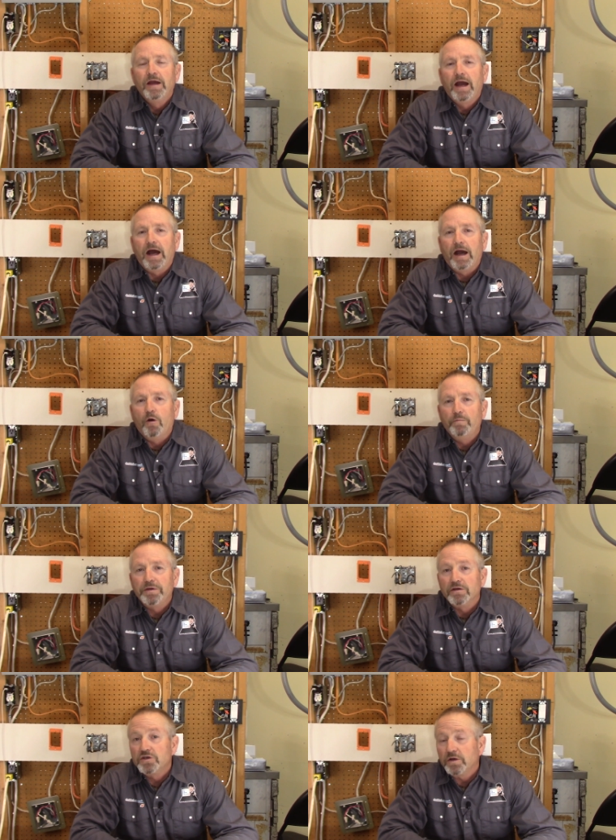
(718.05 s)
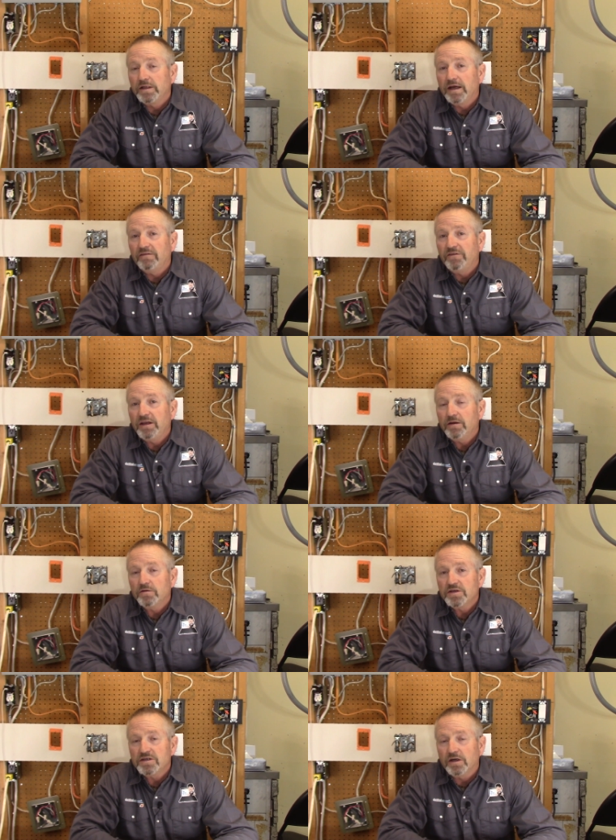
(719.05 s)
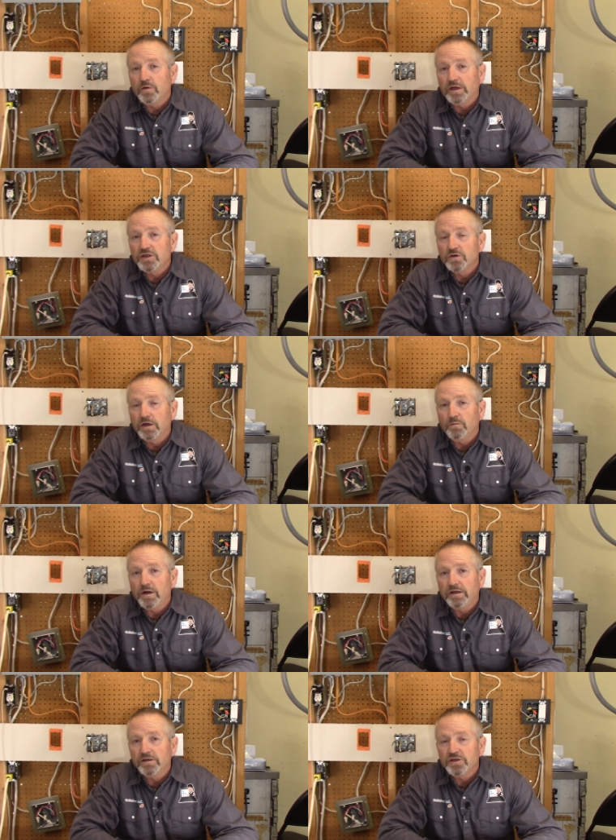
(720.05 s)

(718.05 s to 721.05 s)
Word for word: I hope you enjoyed that video. Just a quick short one to